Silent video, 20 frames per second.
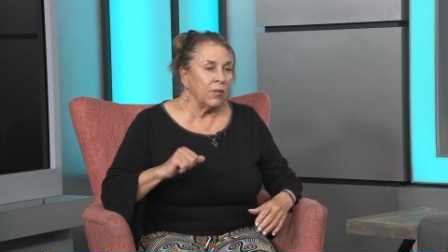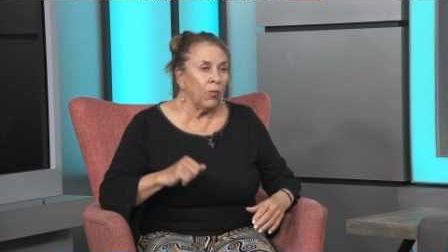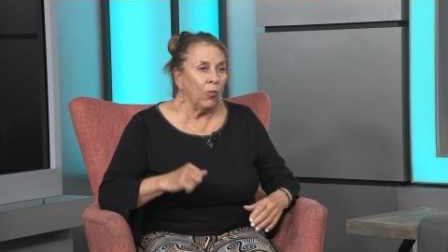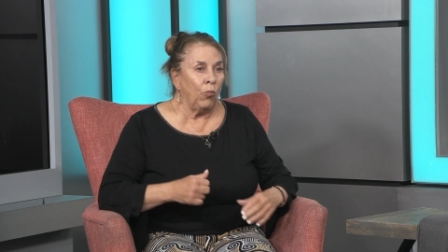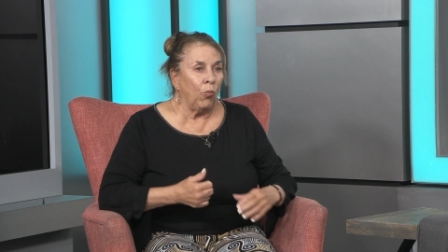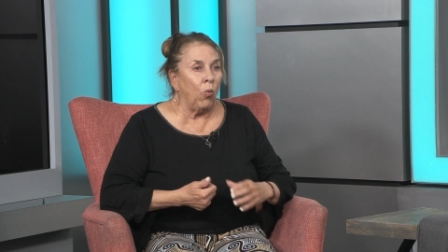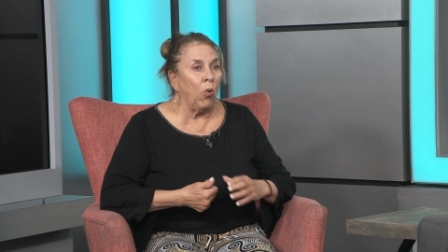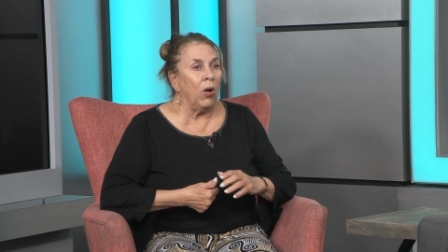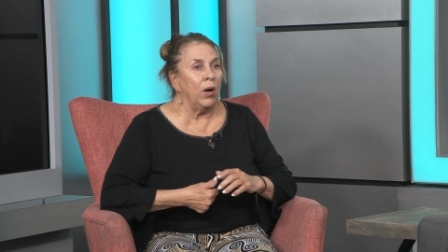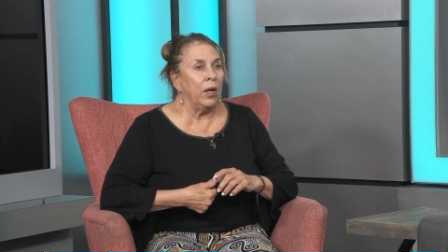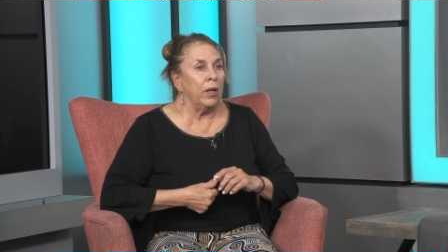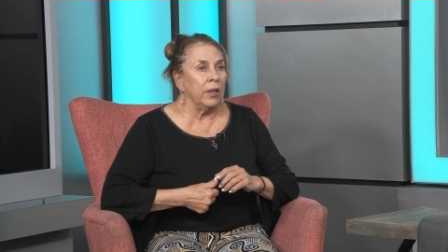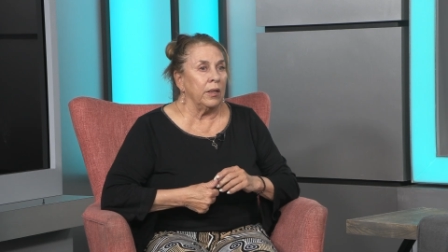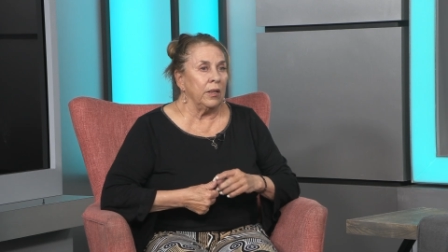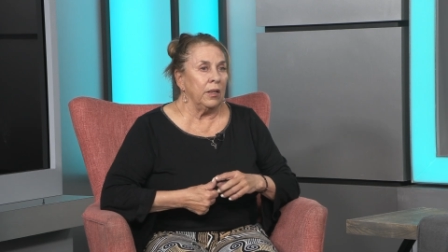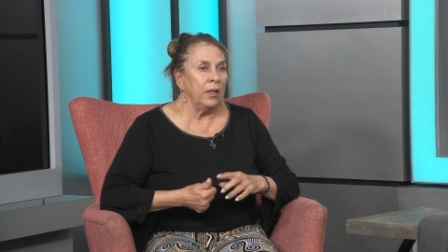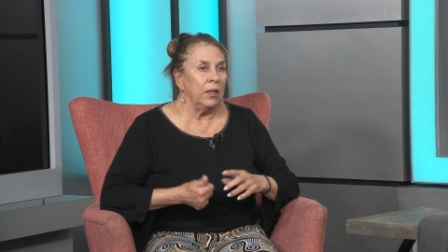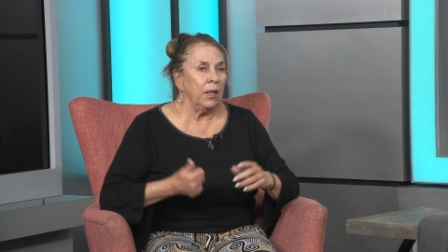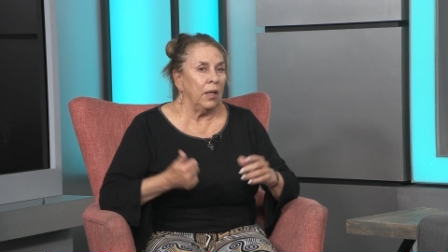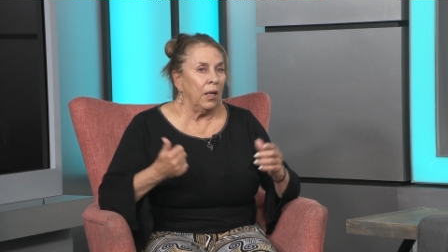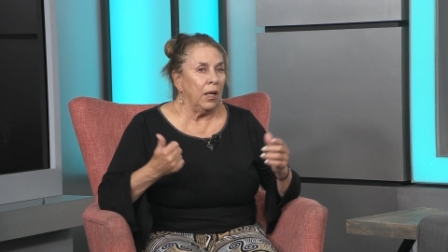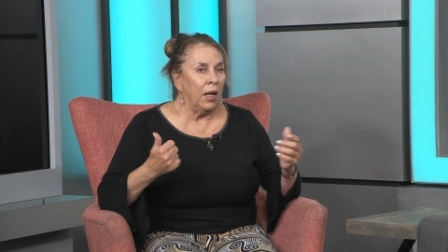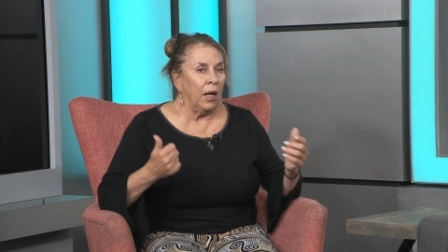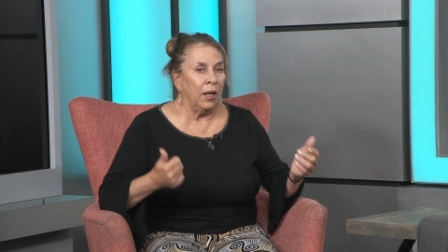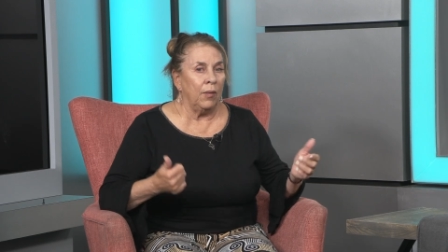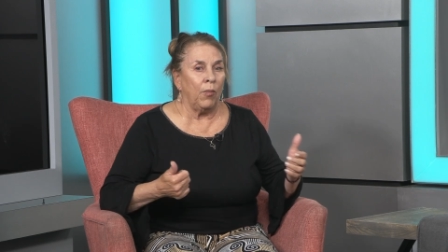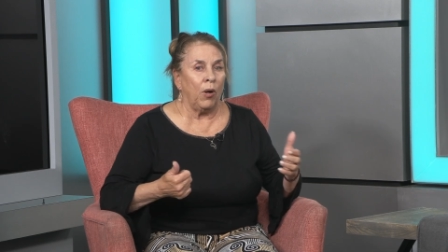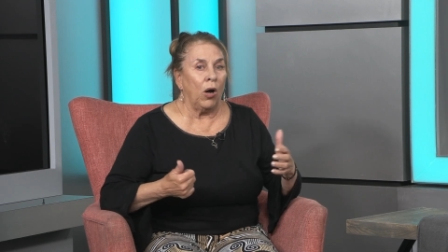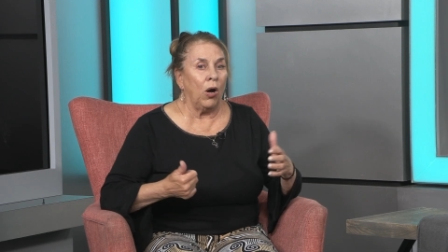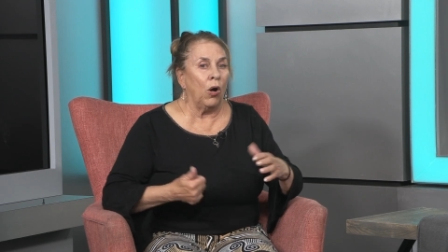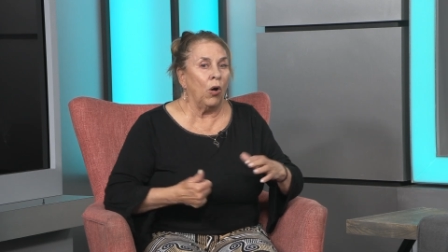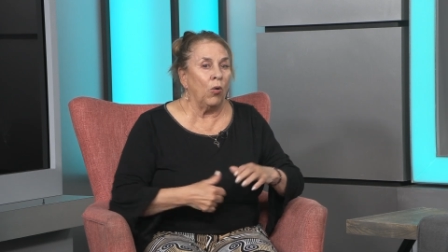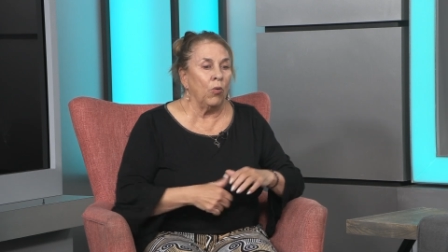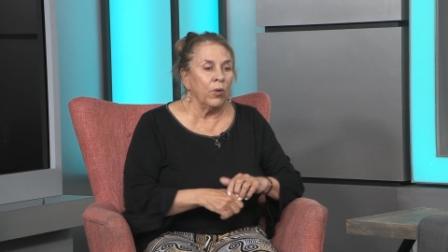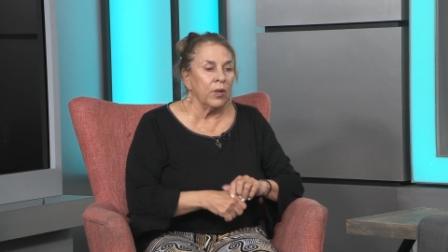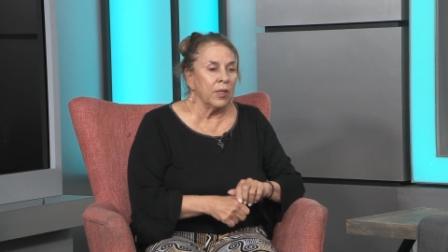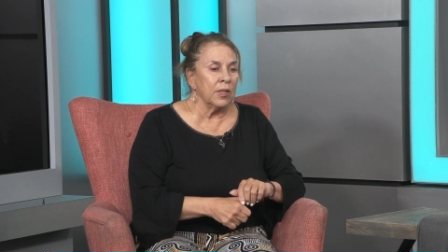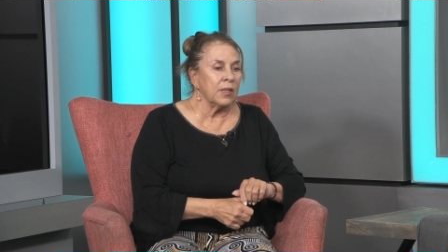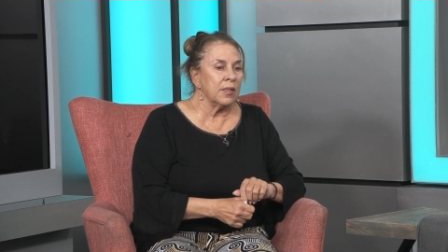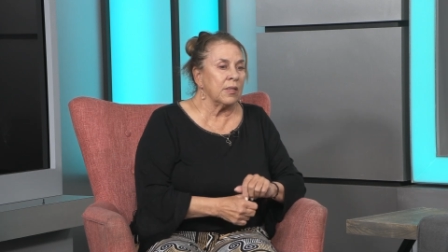One, I'm
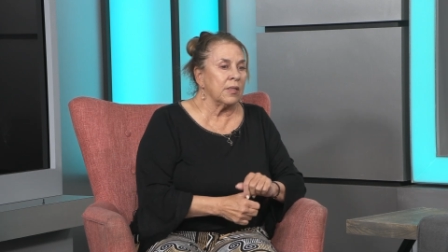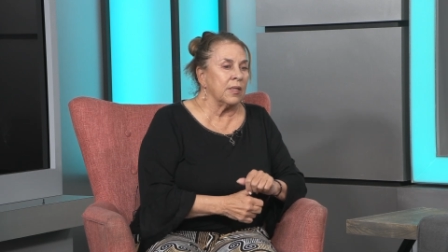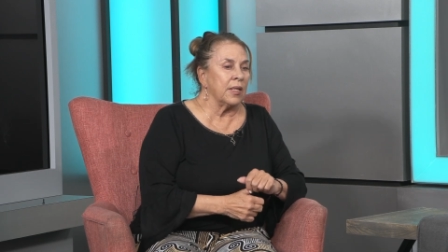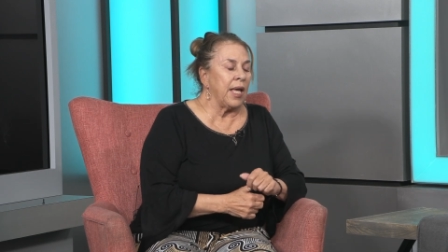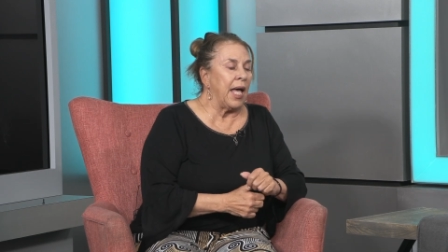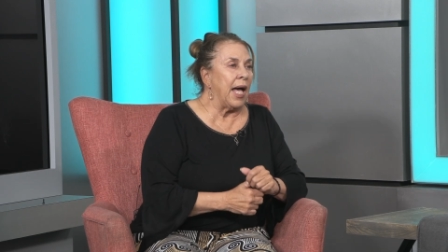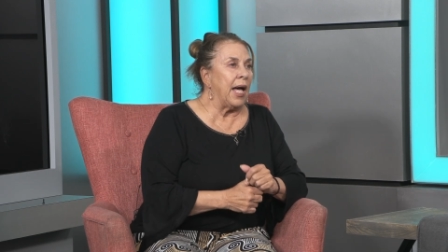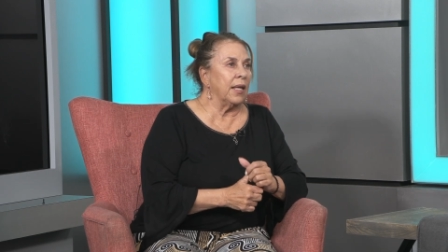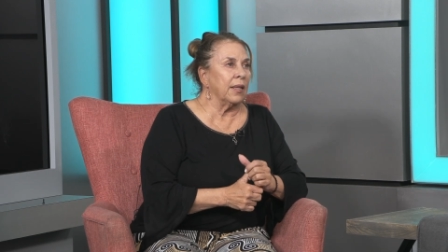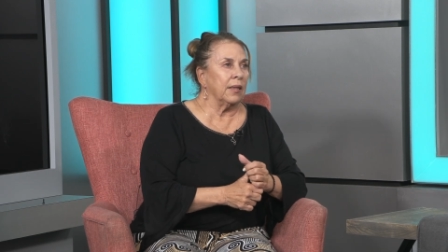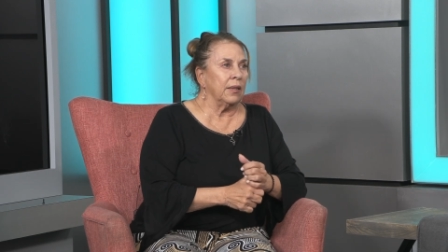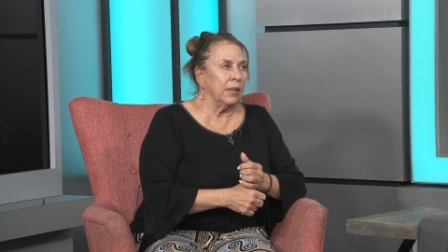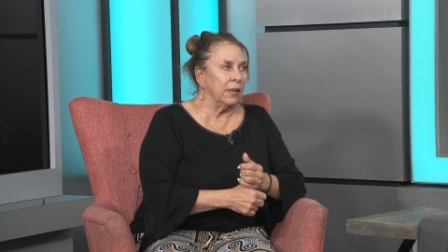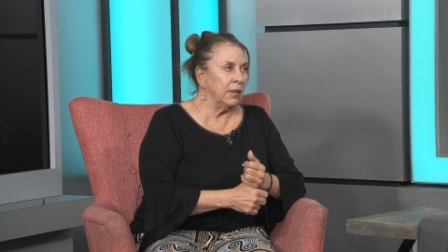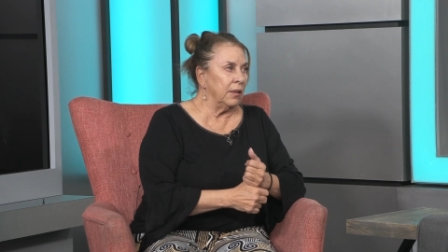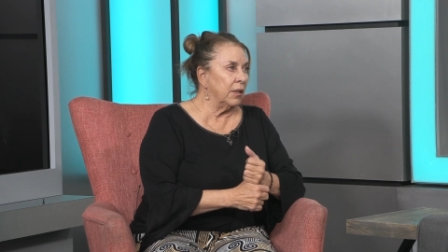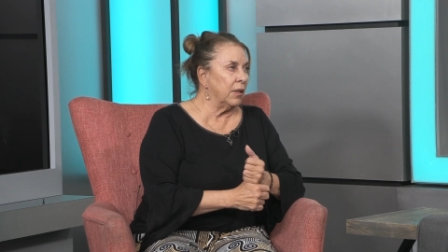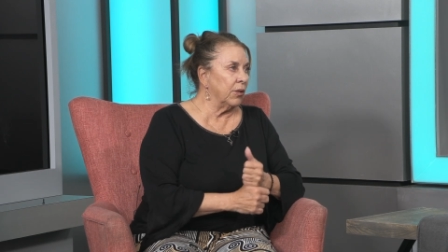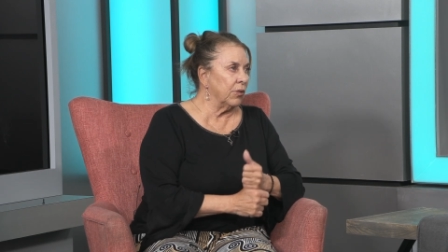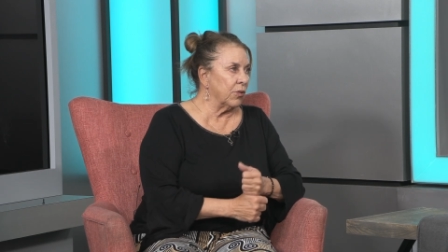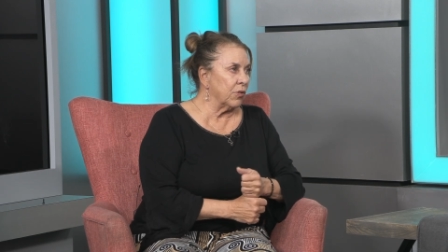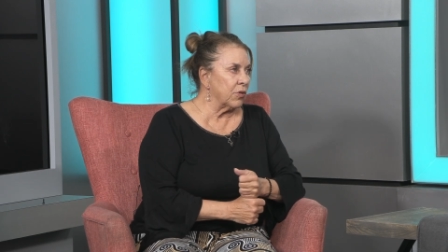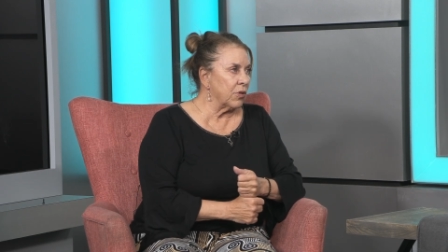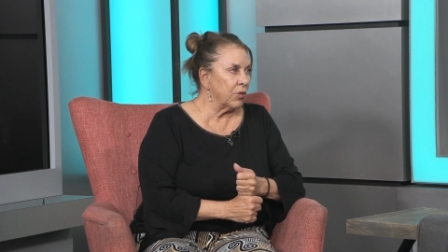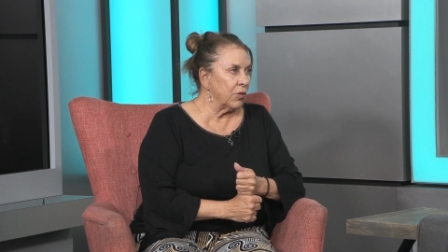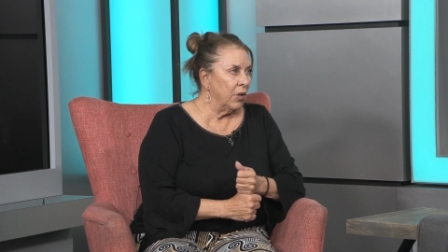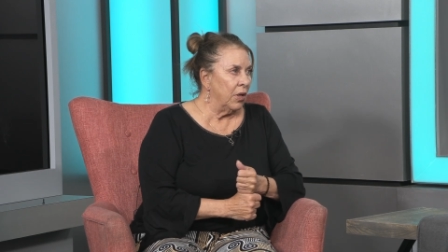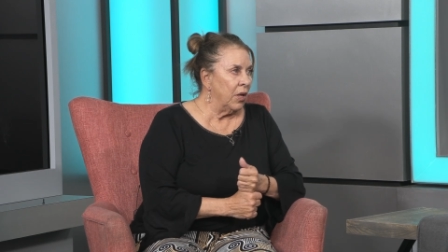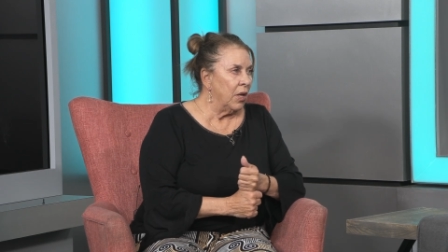always the athlete coach.